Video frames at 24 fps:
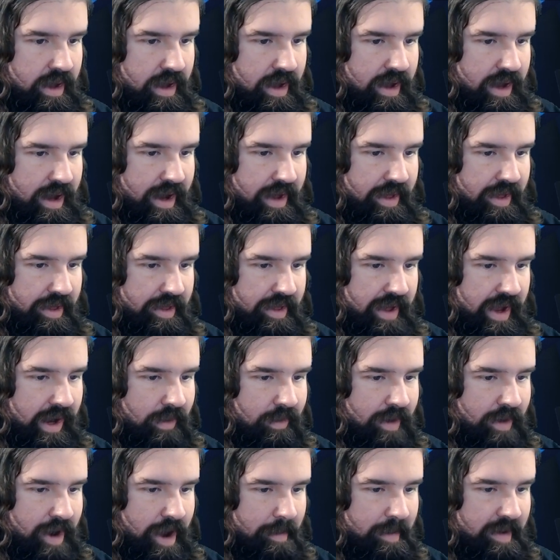I think
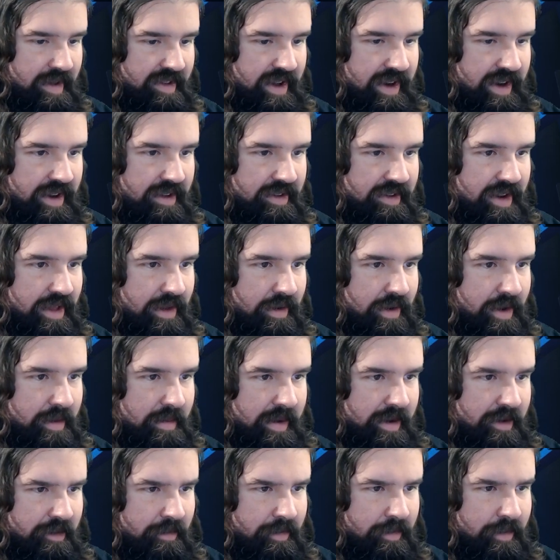Rami sent us another
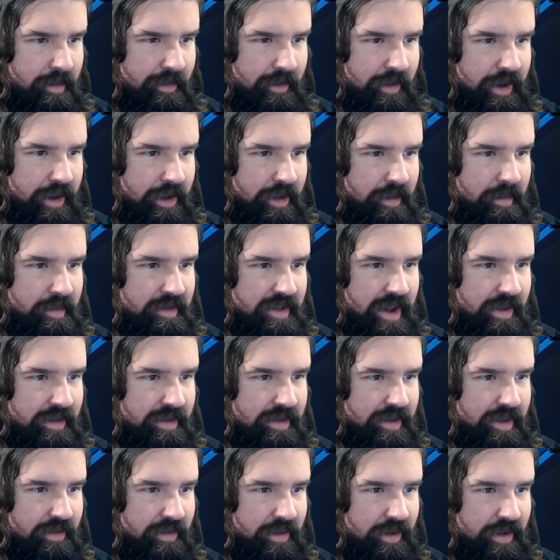image referring to themselves
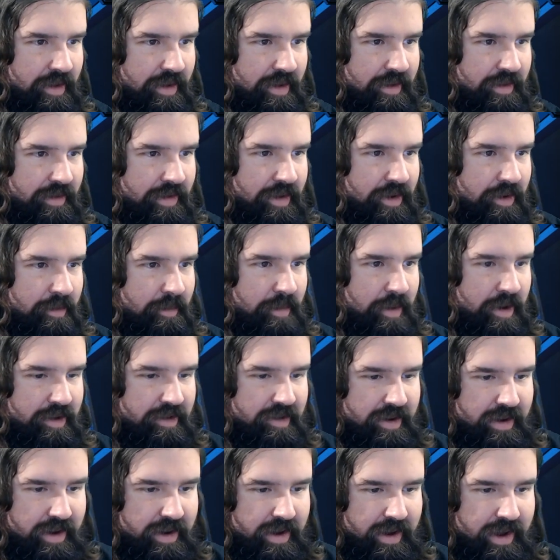in the fourth, third
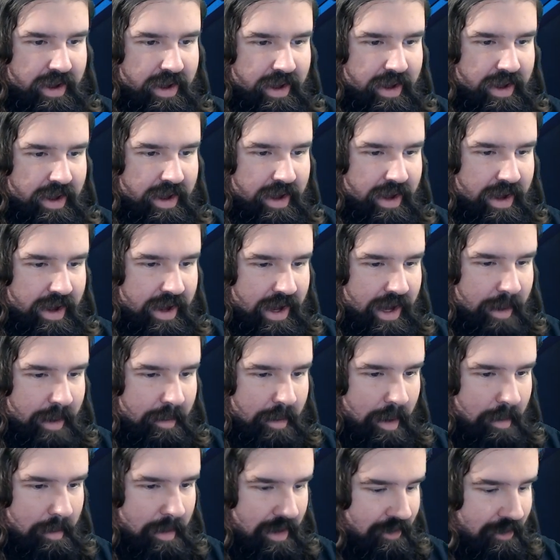person, uh,
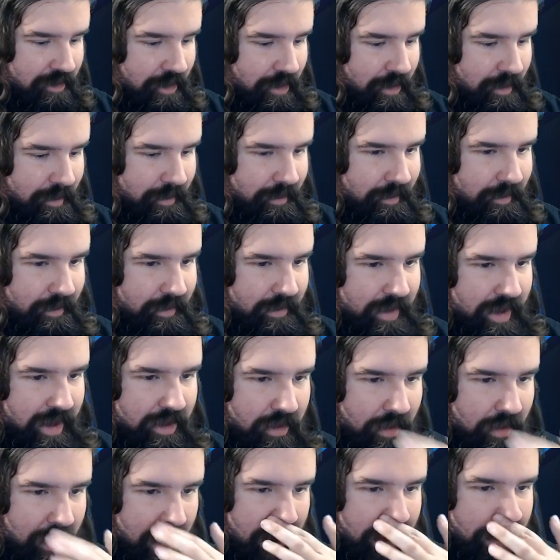but I'm not sure.
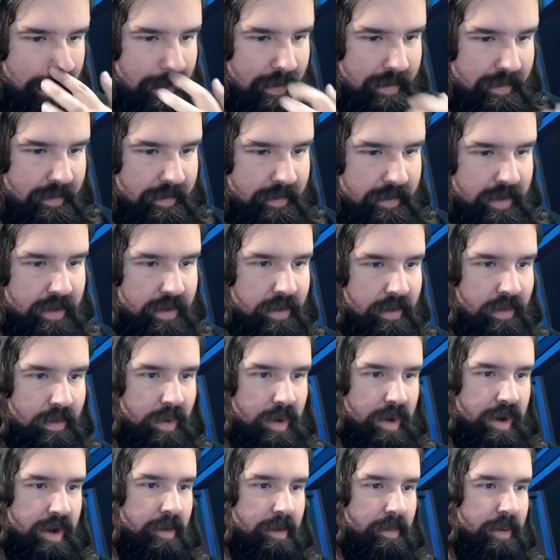Either way,
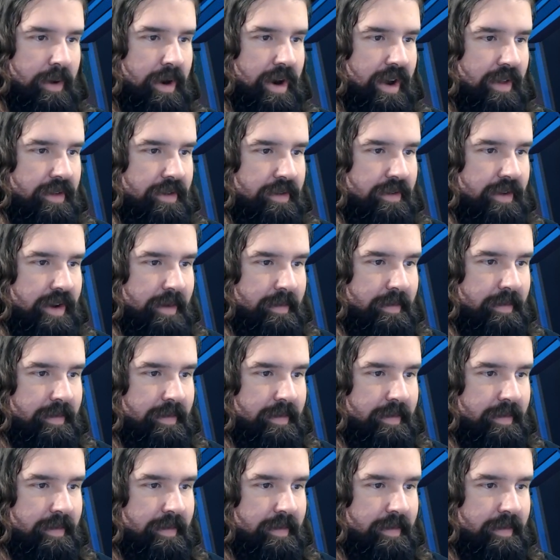we'll put it on the stream.